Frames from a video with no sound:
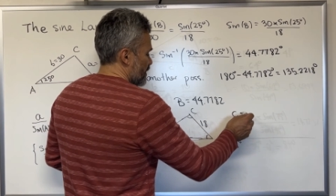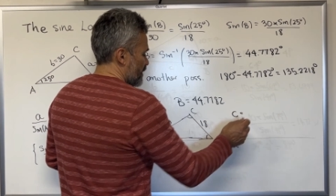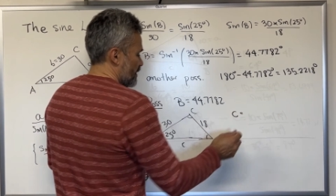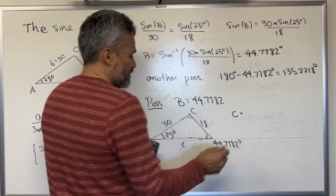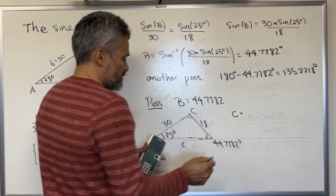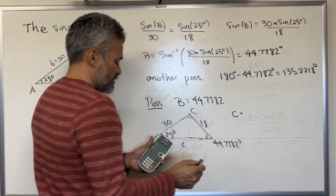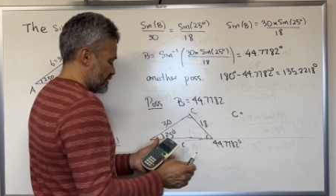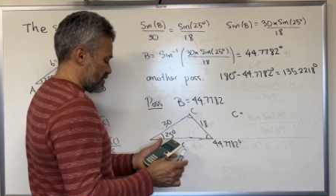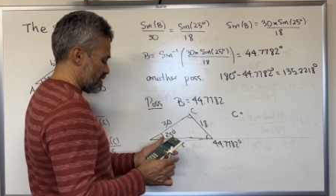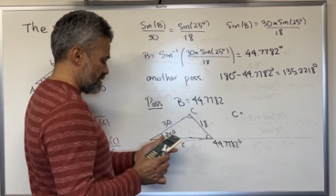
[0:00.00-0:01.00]
is
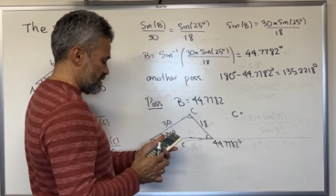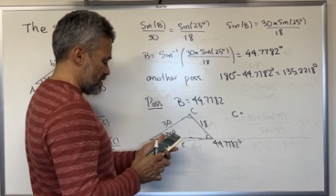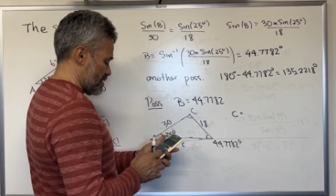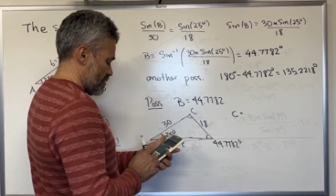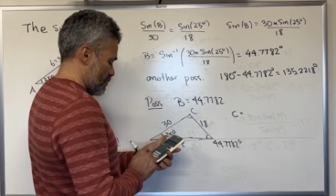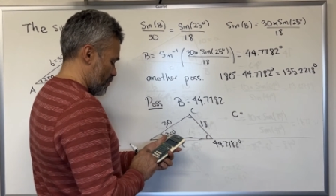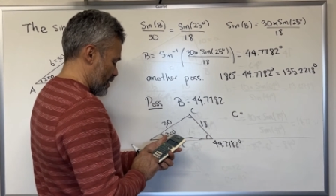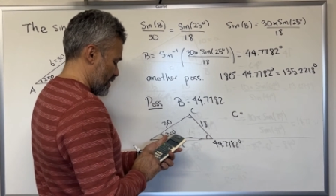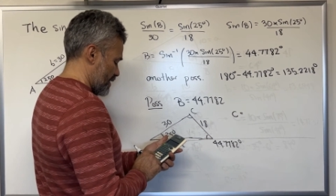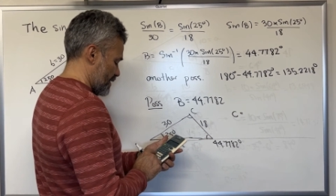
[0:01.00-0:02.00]

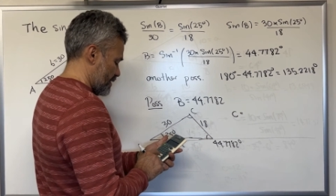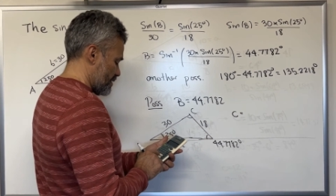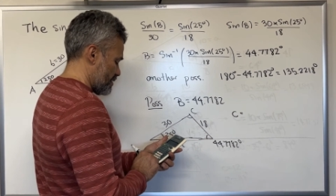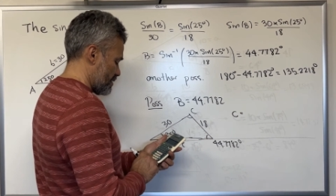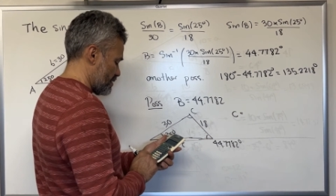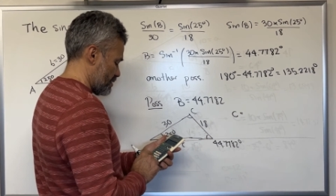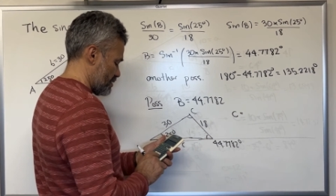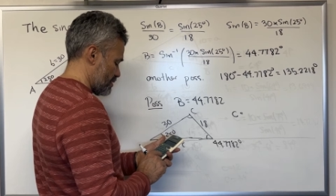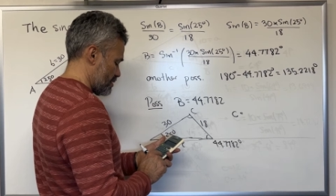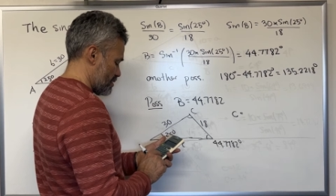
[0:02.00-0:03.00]
180
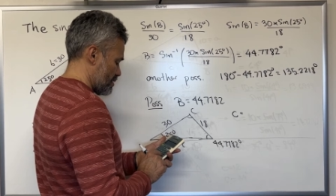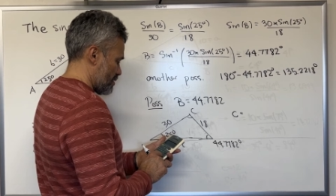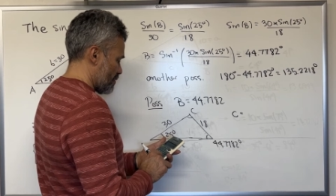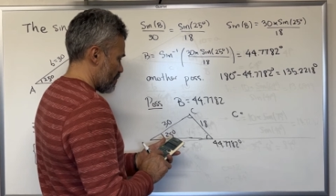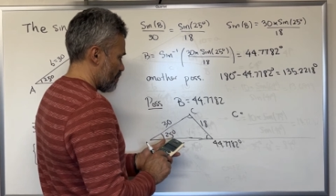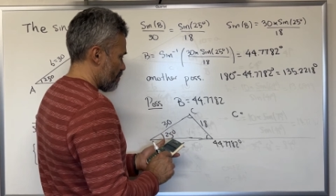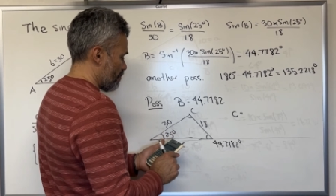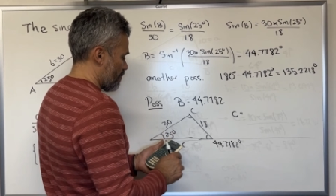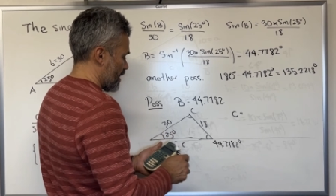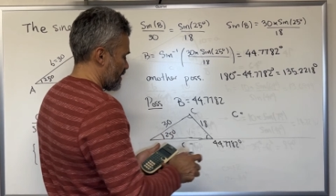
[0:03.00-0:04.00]

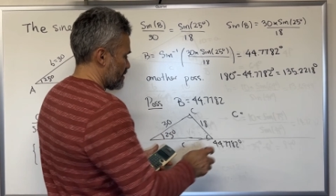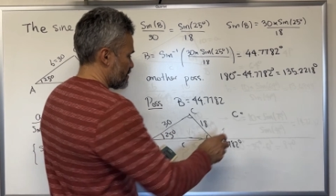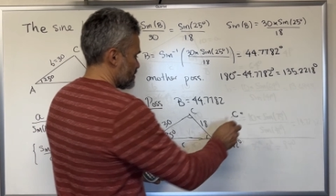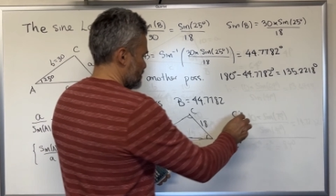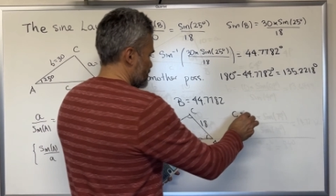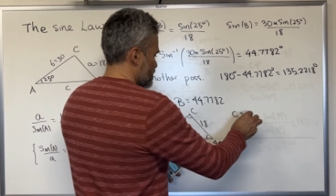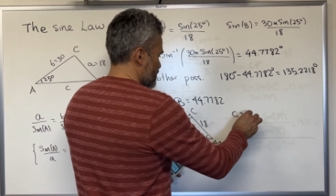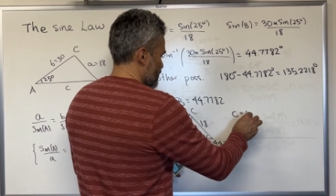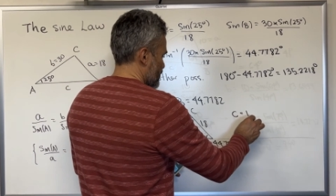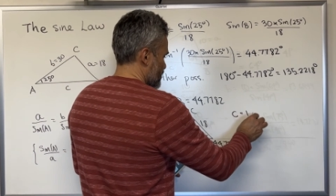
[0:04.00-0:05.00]
minus,
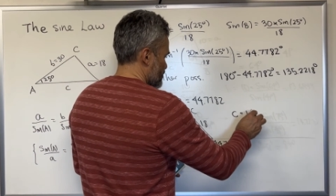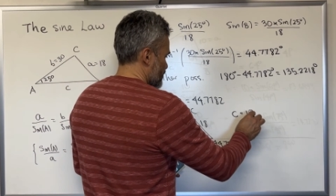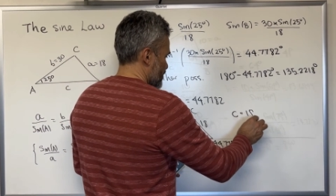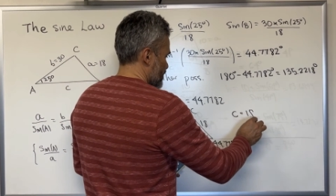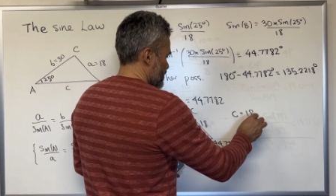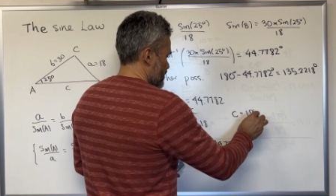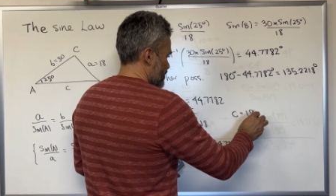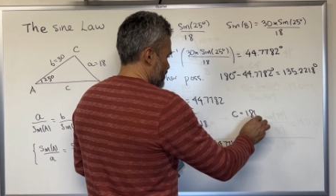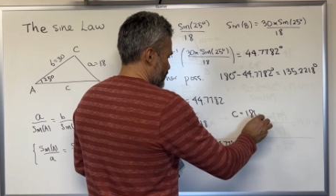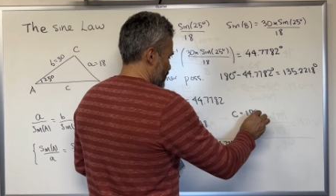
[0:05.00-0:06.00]
let me just write it
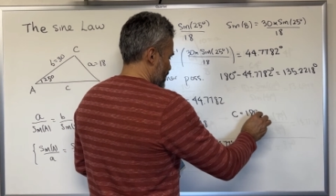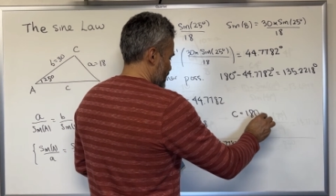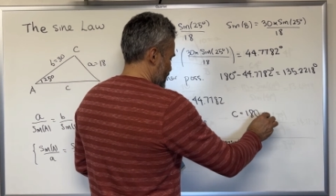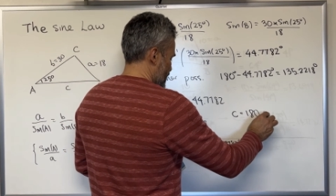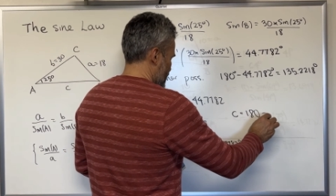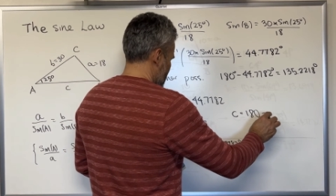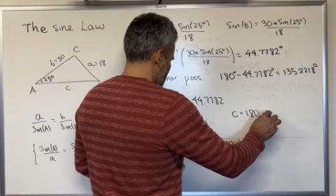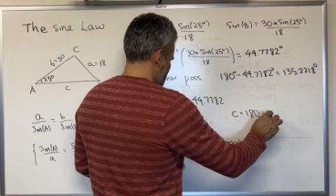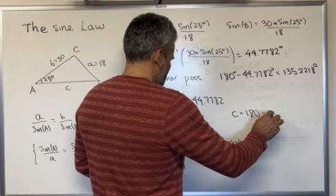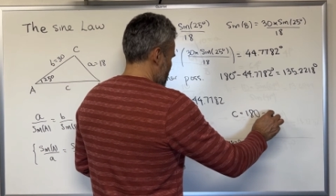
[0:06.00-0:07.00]
here,
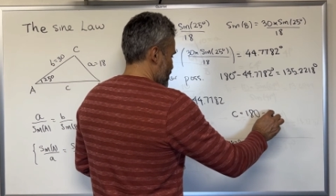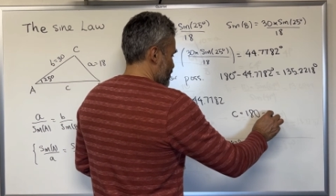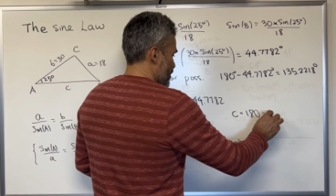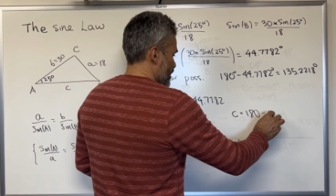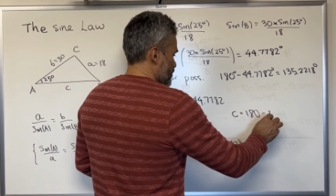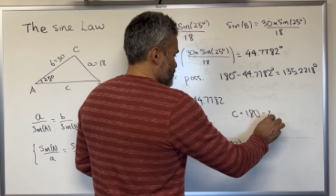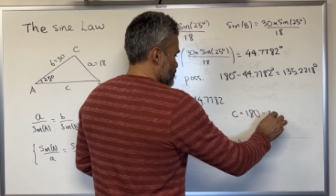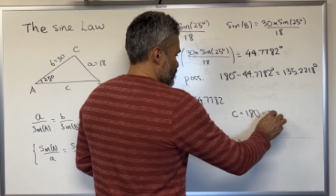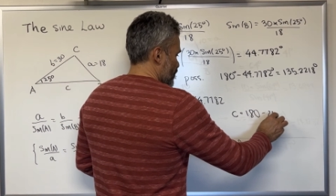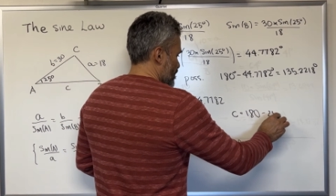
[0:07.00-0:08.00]
180 minus
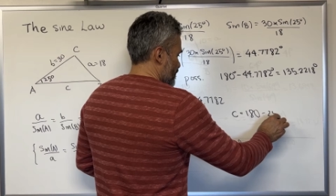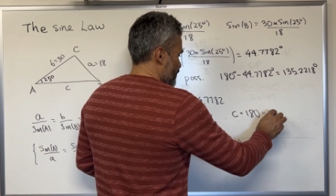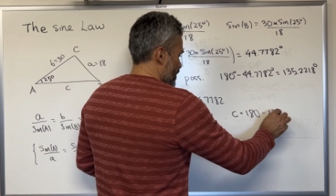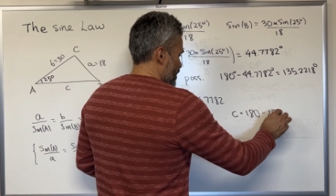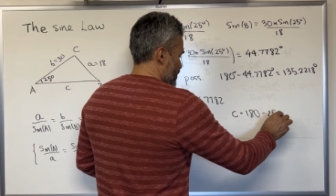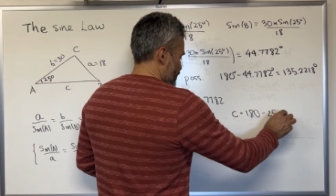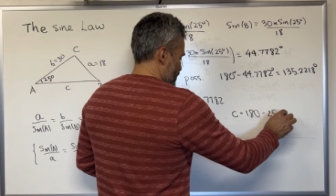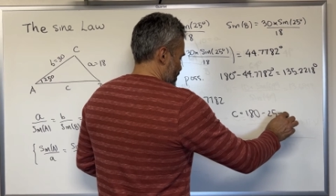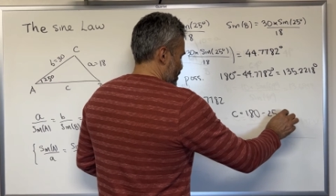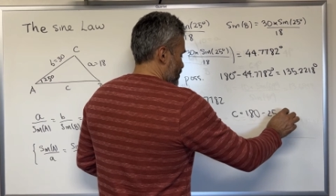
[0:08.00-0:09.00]
25
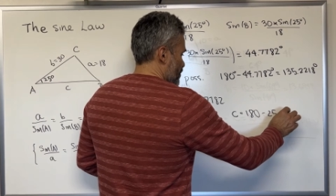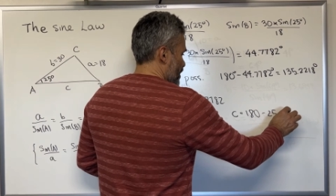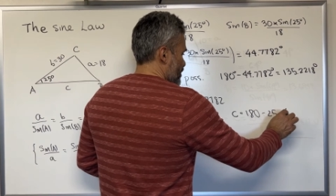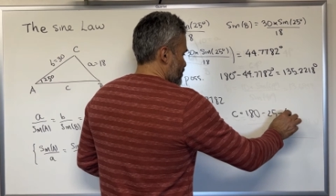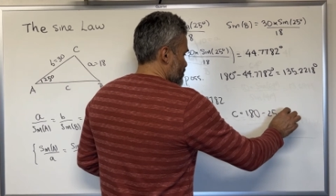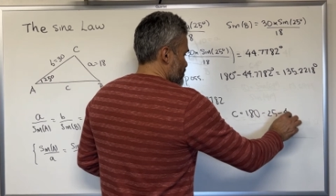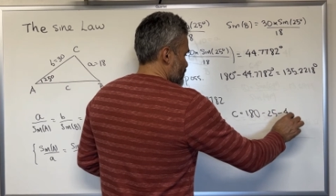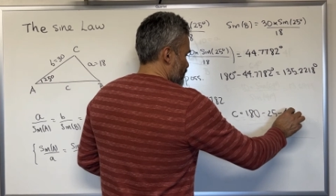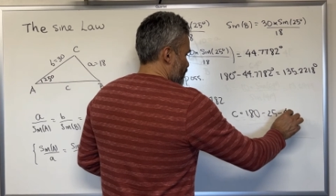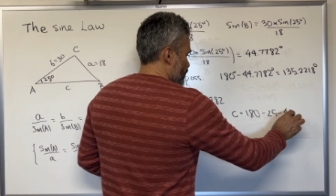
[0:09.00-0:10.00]
minus
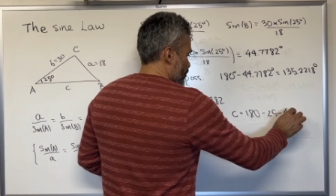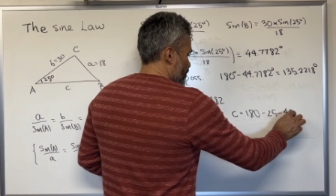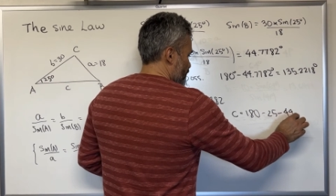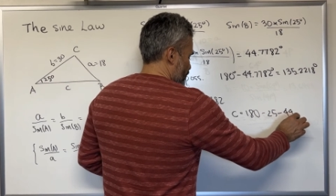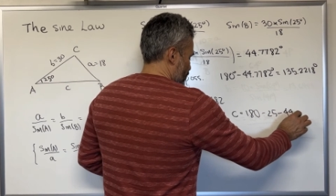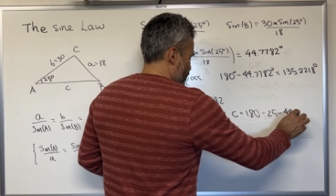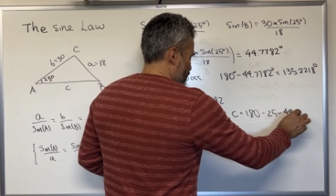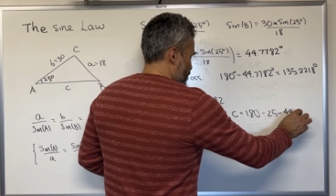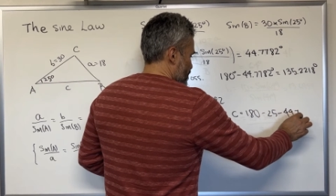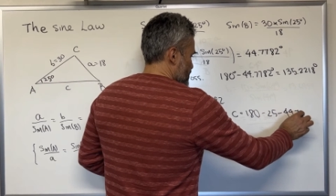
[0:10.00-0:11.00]

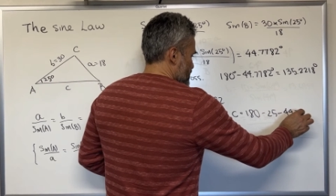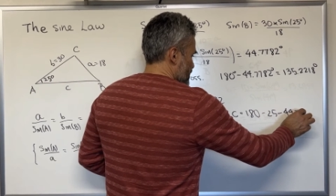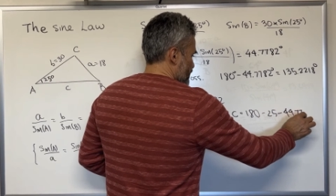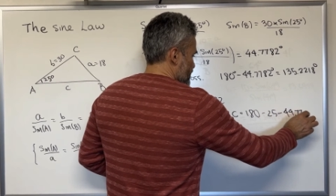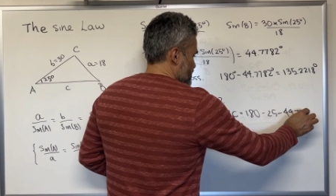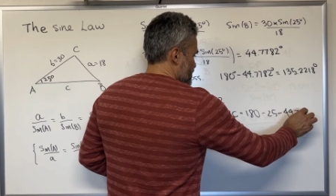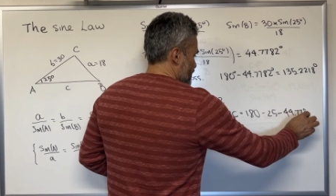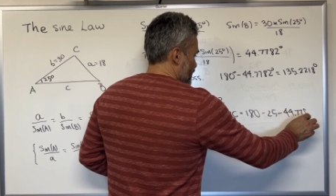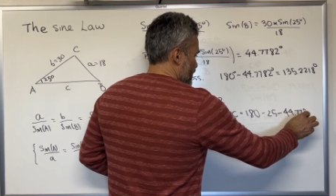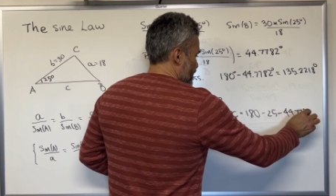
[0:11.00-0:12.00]

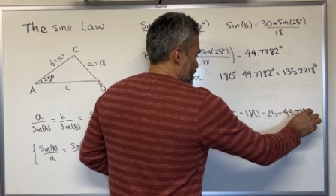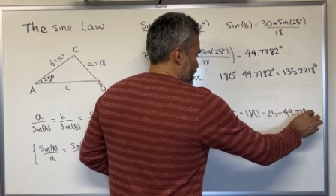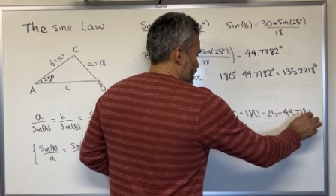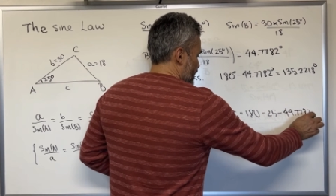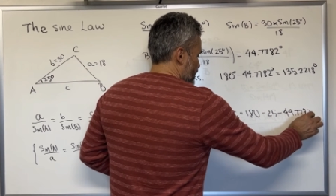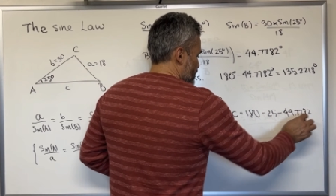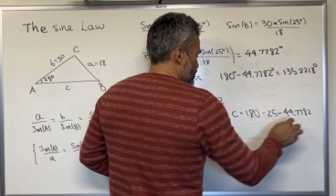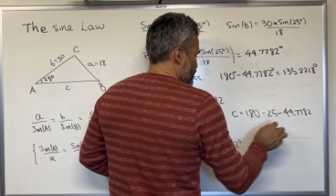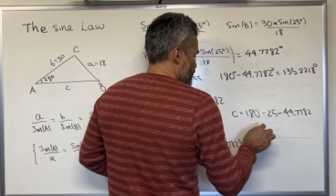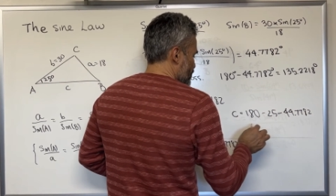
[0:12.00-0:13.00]

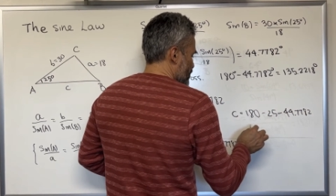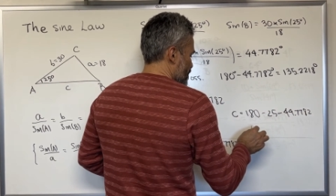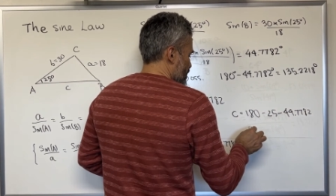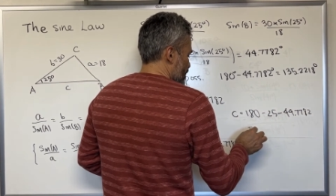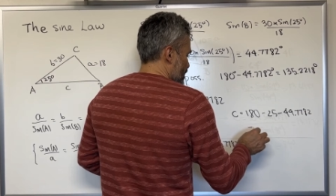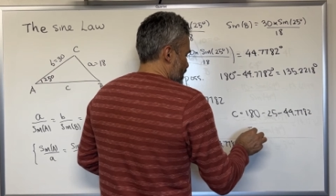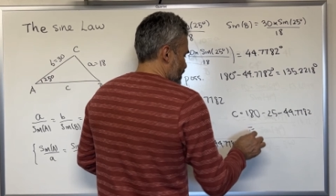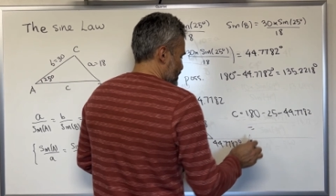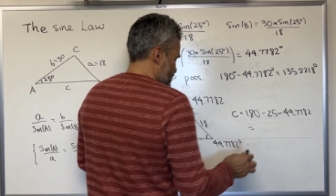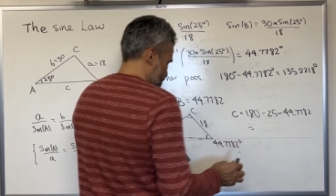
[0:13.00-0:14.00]
44.7782,
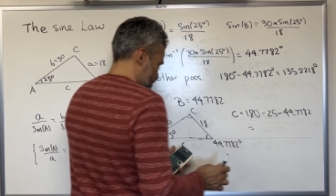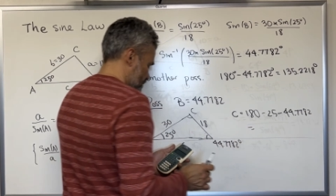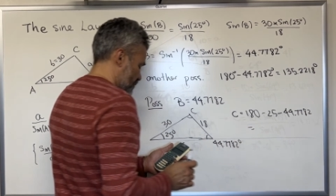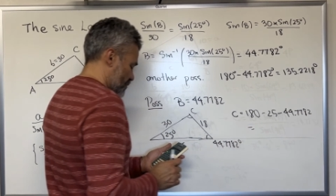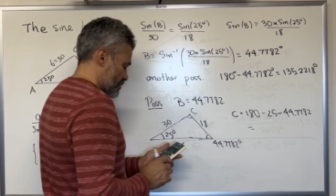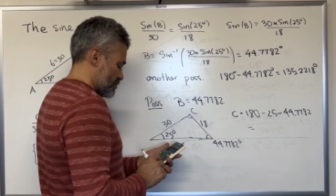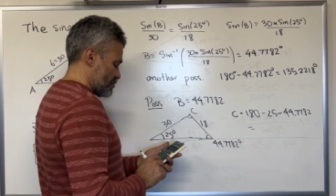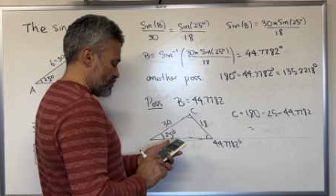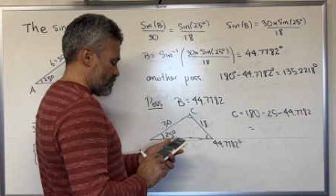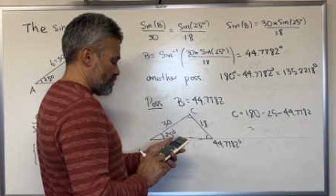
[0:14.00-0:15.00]
and this is equal
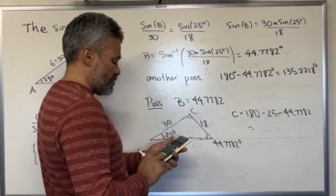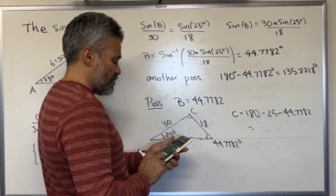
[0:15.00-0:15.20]
to